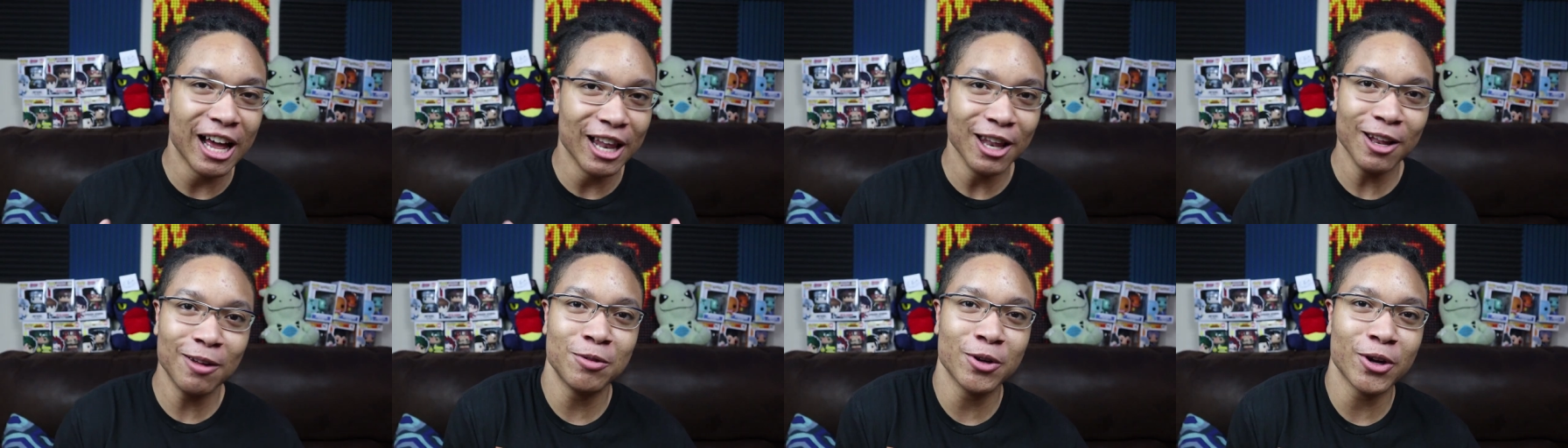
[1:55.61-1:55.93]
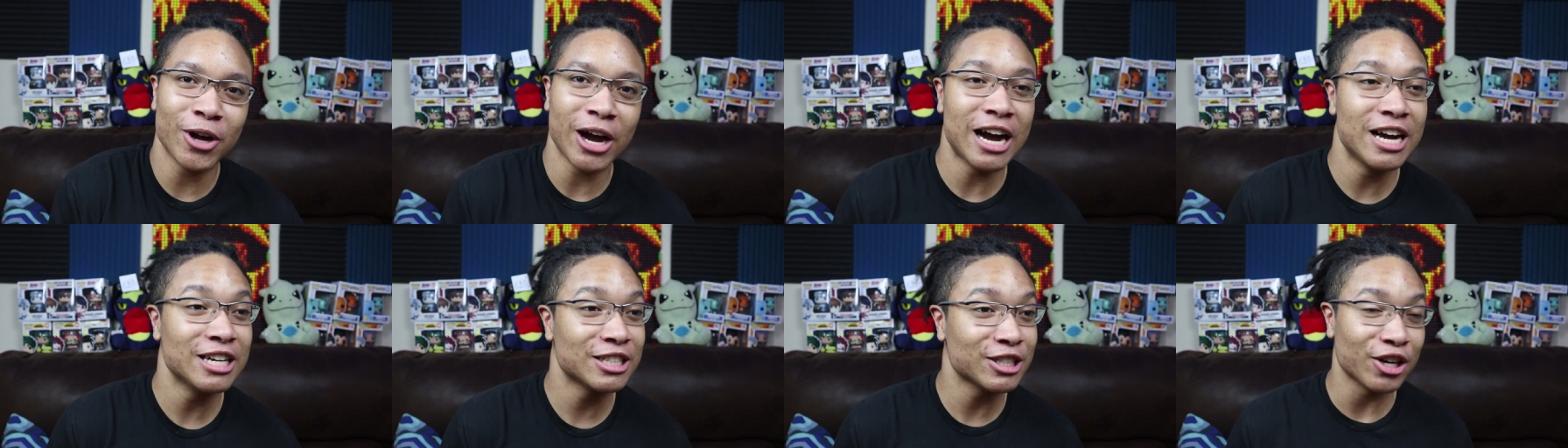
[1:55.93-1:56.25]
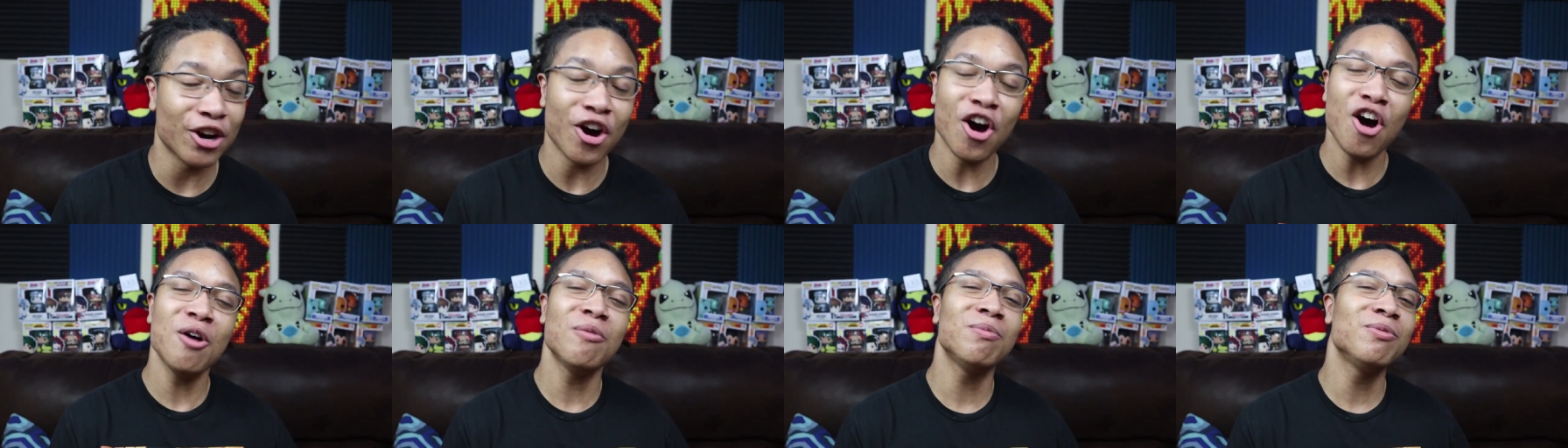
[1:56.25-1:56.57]
I love you guys,
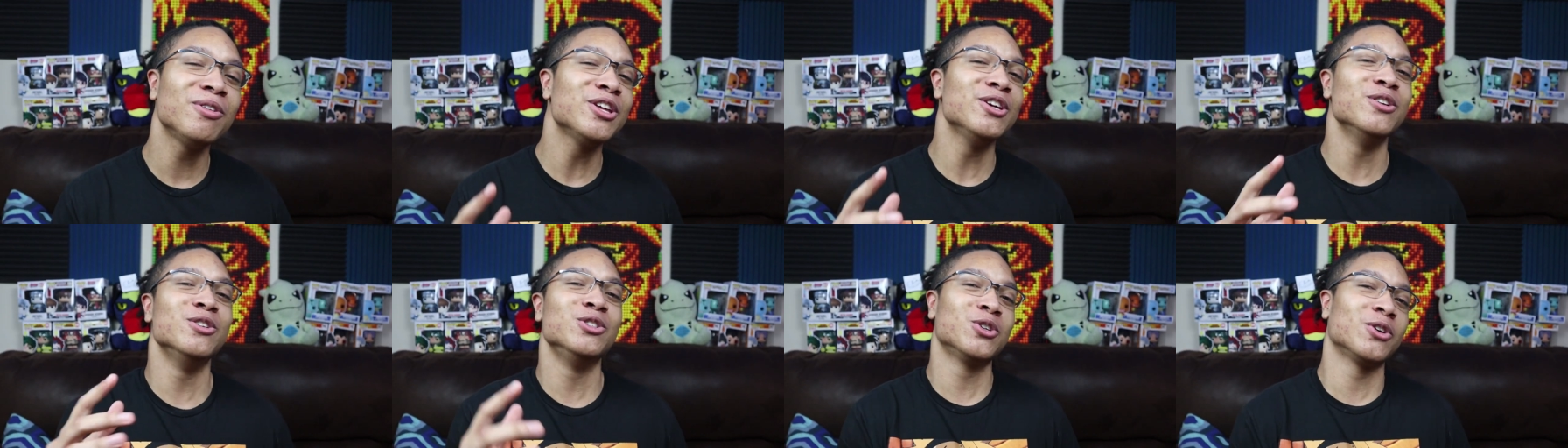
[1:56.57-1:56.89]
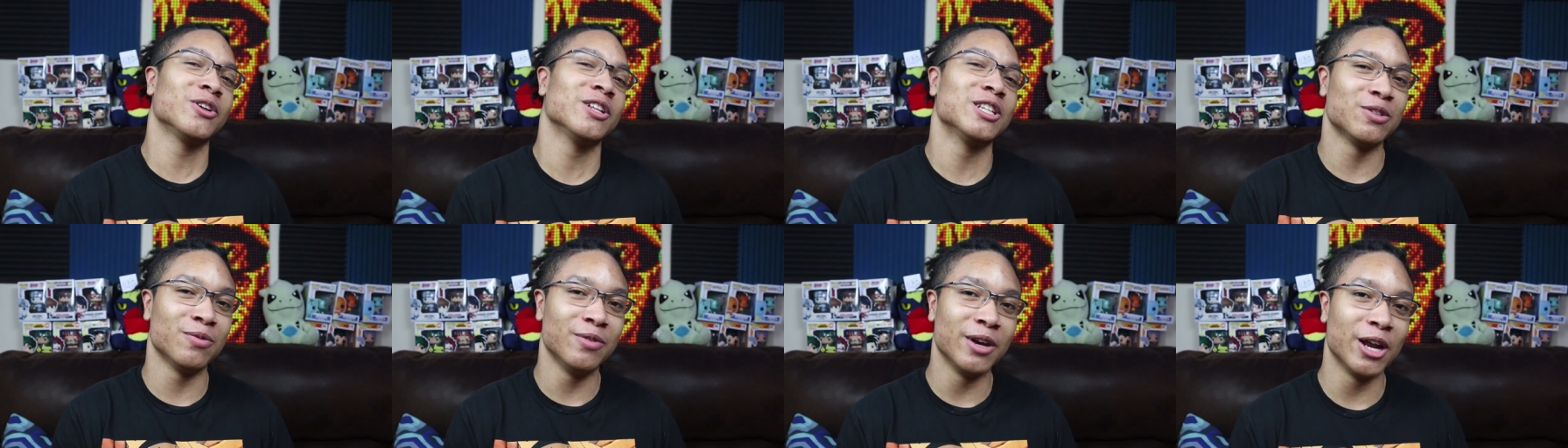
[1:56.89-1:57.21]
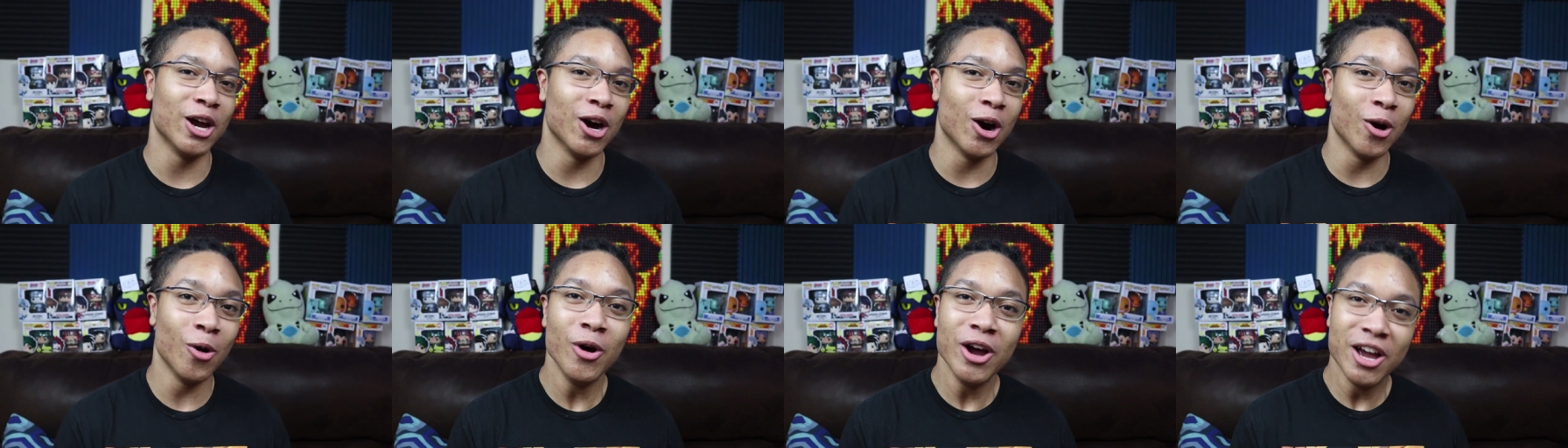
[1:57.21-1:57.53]
and hopefully you enjoy this
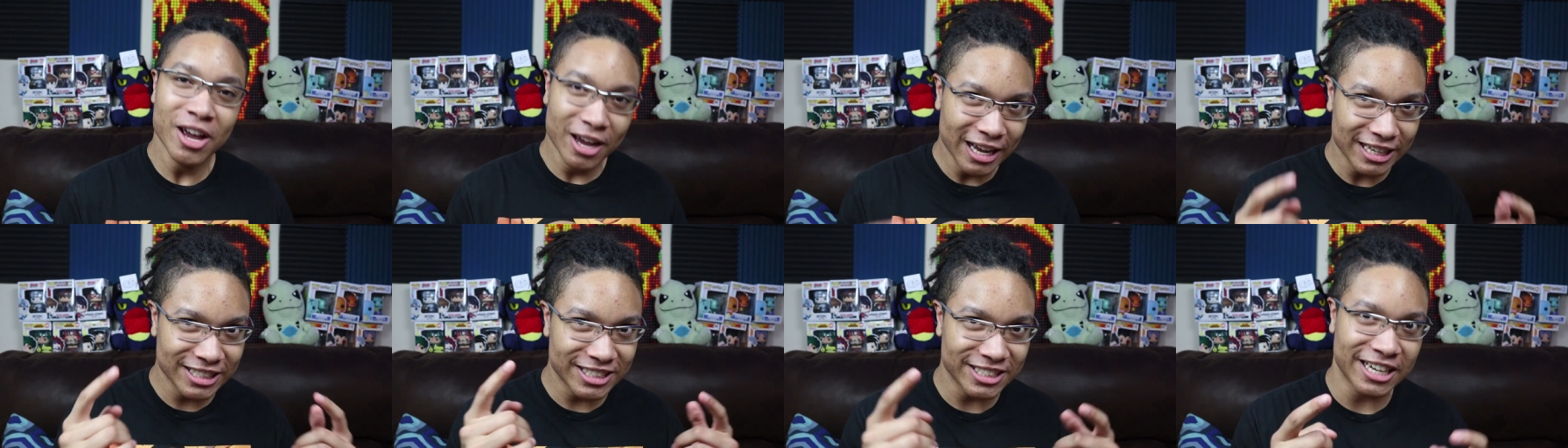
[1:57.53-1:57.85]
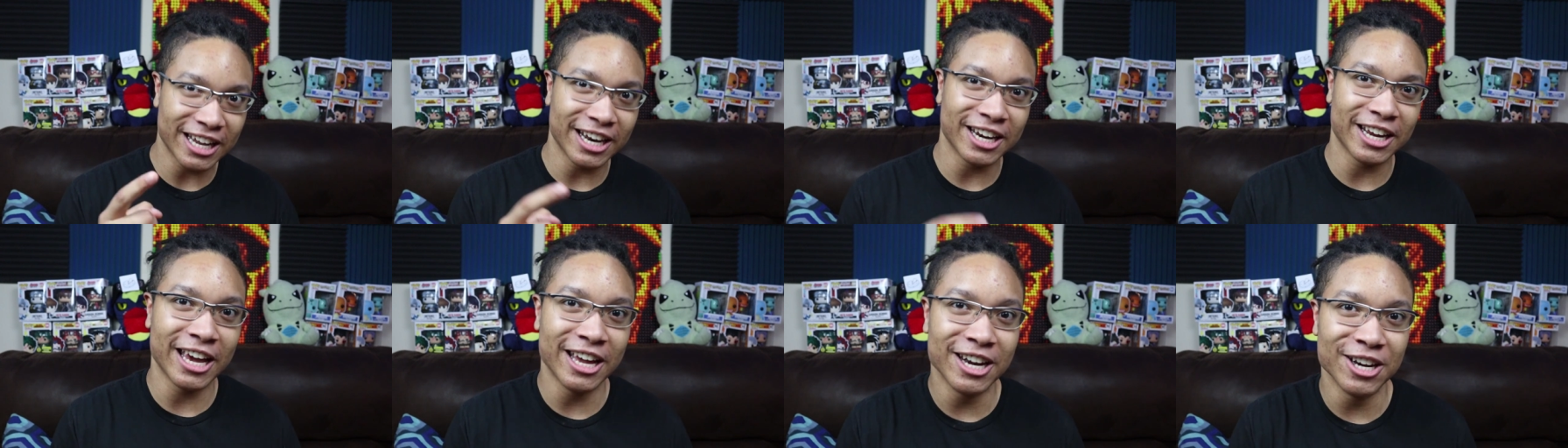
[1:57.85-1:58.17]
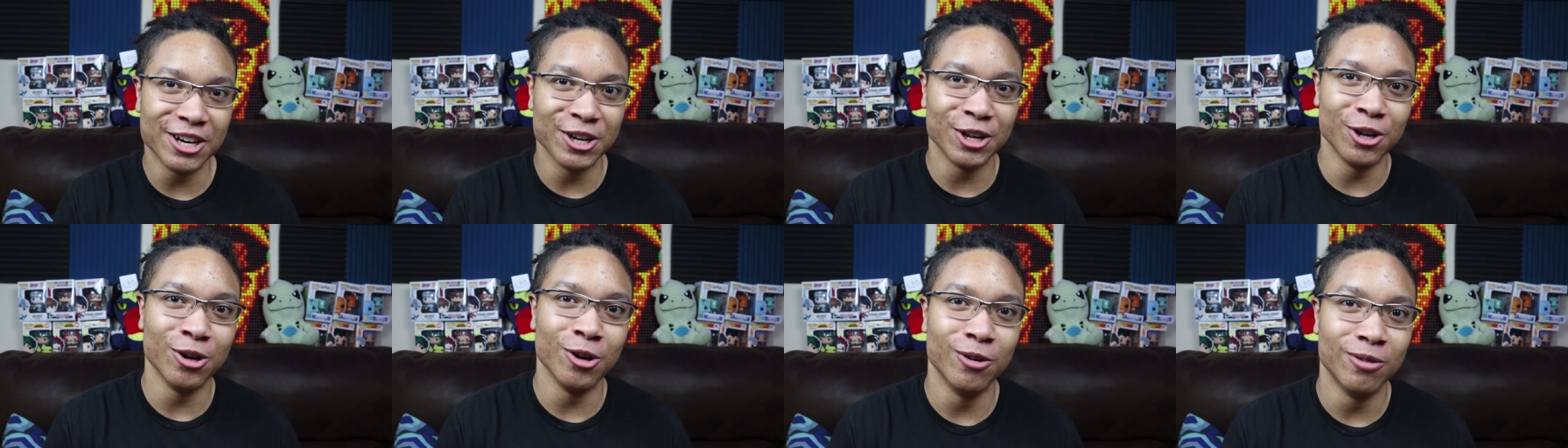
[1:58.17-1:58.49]
video. It's
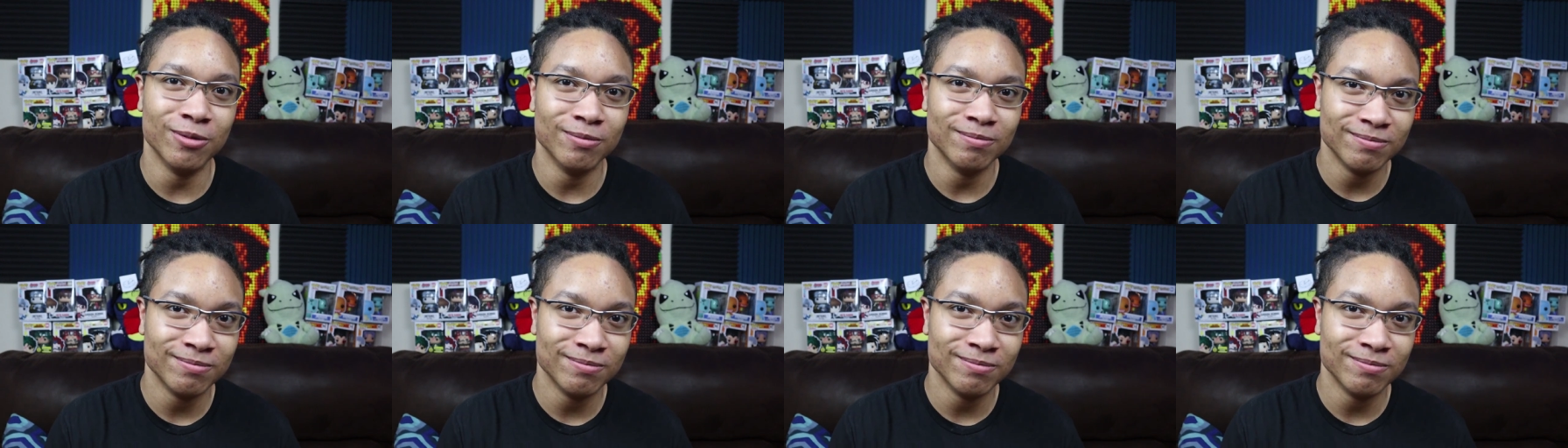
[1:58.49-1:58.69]
dedicated to you.